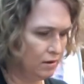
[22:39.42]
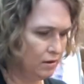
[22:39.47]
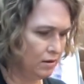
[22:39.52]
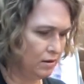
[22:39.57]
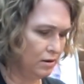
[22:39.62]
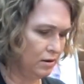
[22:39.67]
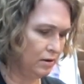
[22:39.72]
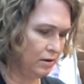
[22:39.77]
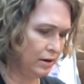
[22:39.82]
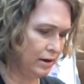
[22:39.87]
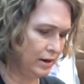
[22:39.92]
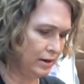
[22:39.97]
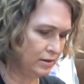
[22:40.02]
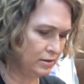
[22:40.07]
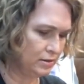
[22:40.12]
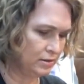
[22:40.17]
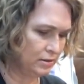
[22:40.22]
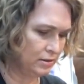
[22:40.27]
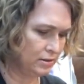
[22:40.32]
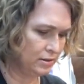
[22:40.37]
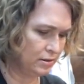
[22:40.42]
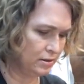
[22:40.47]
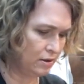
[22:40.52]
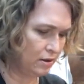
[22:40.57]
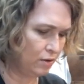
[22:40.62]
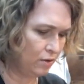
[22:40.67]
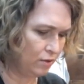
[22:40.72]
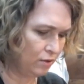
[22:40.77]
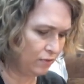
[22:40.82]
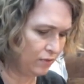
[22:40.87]
All right, so let's
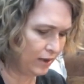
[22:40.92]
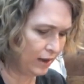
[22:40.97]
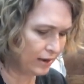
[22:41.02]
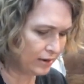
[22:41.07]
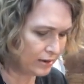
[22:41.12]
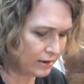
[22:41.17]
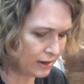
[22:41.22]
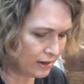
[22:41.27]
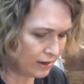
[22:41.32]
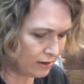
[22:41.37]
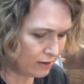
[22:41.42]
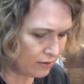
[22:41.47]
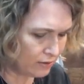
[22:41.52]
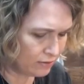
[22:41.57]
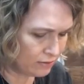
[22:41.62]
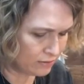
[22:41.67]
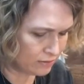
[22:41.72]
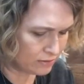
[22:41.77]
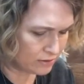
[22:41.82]
hold that down.